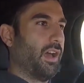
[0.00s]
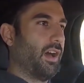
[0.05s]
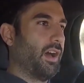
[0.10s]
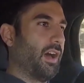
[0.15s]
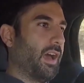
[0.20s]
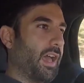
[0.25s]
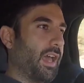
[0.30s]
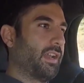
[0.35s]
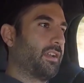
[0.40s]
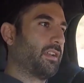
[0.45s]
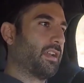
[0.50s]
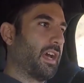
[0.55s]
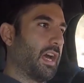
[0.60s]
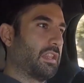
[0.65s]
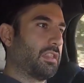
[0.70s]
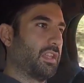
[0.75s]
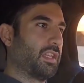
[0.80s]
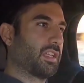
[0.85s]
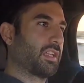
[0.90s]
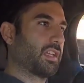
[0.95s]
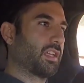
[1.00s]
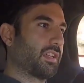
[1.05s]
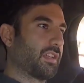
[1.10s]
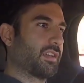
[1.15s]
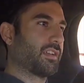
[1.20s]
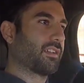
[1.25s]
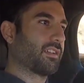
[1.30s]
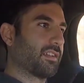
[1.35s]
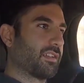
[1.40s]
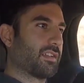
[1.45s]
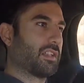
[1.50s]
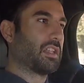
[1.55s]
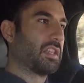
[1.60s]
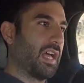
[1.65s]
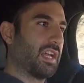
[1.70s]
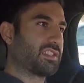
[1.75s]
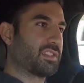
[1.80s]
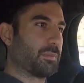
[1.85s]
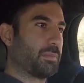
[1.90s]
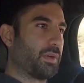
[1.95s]
And I think
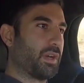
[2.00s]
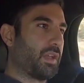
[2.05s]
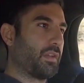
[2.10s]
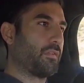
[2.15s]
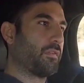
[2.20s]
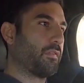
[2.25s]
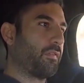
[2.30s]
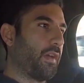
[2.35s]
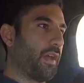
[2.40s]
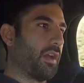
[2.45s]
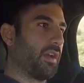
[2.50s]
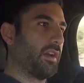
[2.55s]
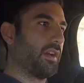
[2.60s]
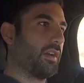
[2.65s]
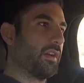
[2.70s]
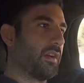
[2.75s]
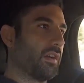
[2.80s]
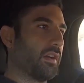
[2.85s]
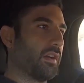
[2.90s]
that's a pretty fair